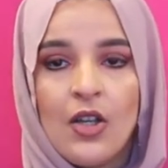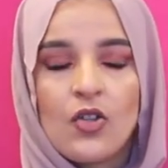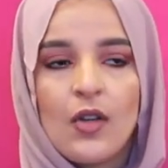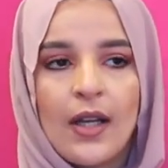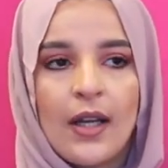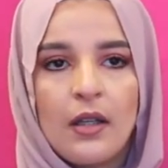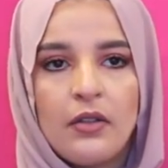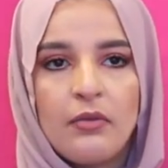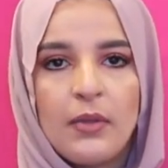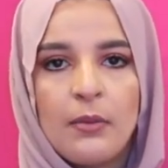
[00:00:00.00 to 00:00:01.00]
So I kind
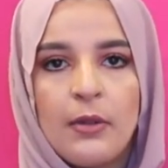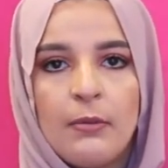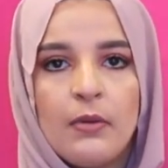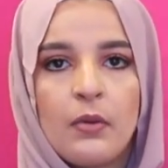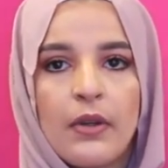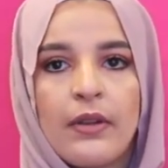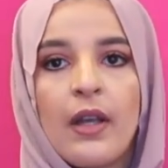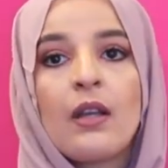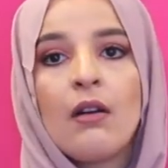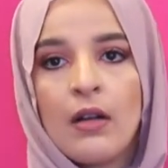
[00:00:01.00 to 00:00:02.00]
of meet people where
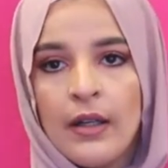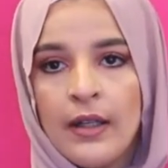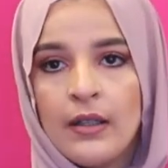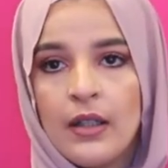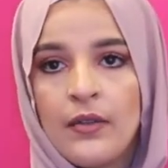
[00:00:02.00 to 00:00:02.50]
they are at.